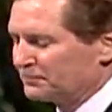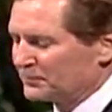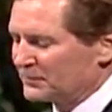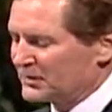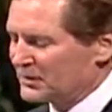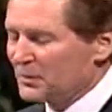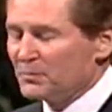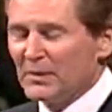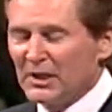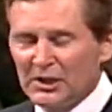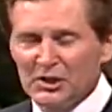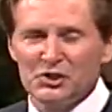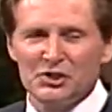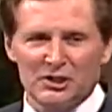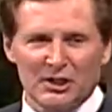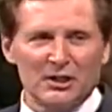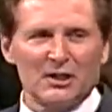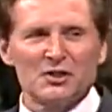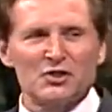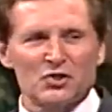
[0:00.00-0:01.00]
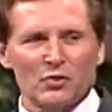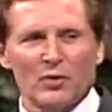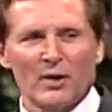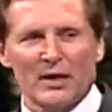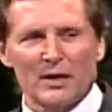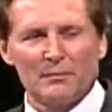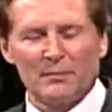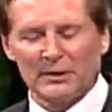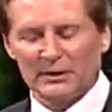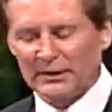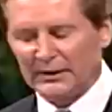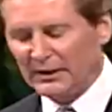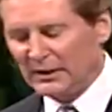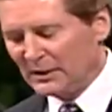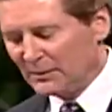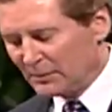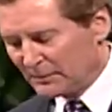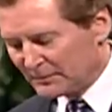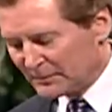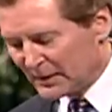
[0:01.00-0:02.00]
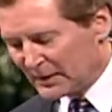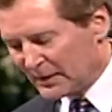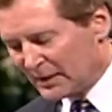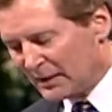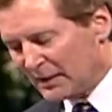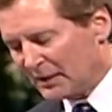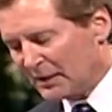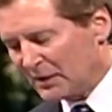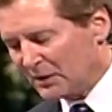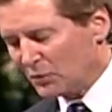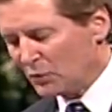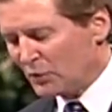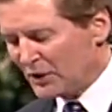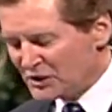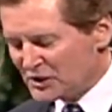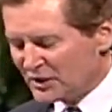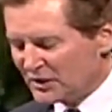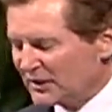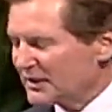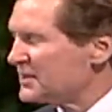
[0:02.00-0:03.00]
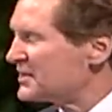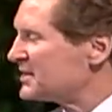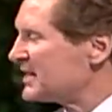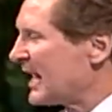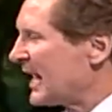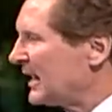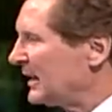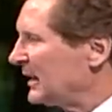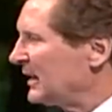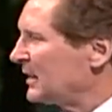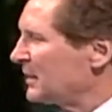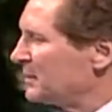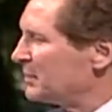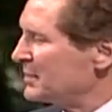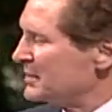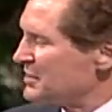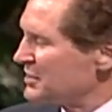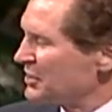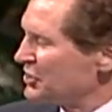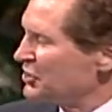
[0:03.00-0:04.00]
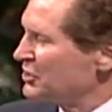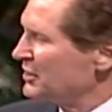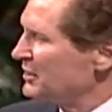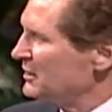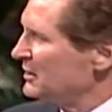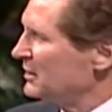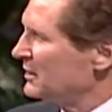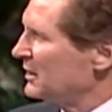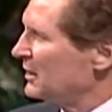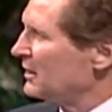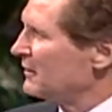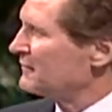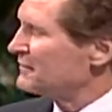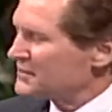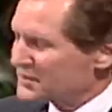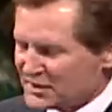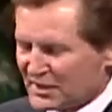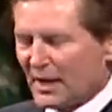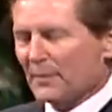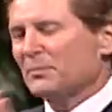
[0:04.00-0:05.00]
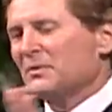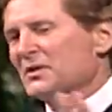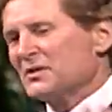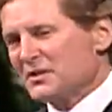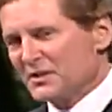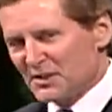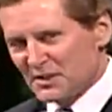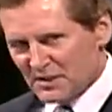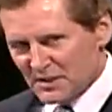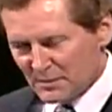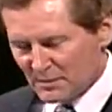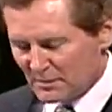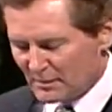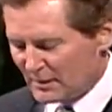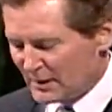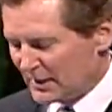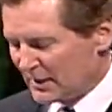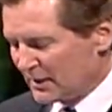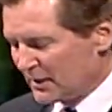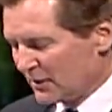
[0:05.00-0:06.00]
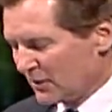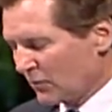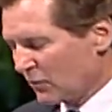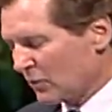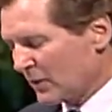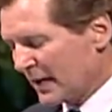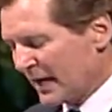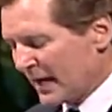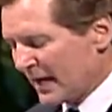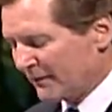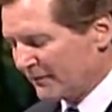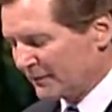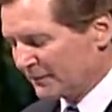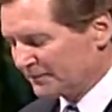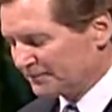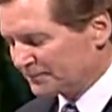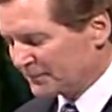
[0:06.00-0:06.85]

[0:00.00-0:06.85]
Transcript: diminishing its credibility, rigidly standing in a position of skepticism, what have you.